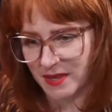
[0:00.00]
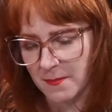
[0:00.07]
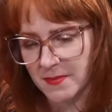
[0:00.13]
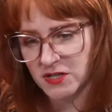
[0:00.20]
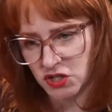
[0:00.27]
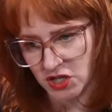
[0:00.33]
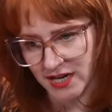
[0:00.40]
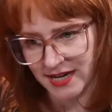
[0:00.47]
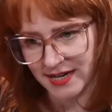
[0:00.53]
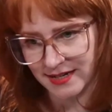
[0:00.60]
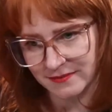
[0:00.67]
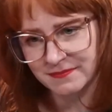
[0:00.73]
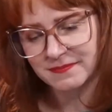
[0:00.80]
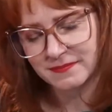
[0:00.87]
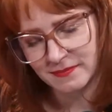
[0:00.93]
the
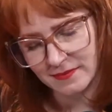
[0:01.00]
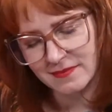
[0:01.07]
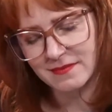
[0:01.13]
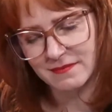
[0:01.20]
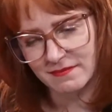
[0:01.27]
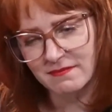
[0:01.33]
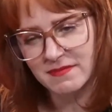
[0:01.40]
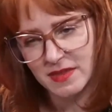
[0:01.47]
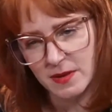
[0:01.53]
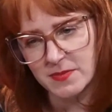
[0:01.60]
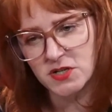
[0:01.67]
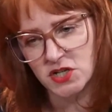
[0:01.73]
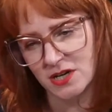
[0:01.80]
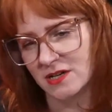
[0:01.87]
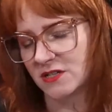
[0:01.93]

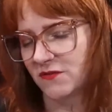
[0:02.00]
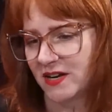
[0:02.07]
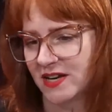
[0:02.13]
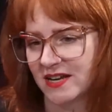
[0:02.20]
machine is funny.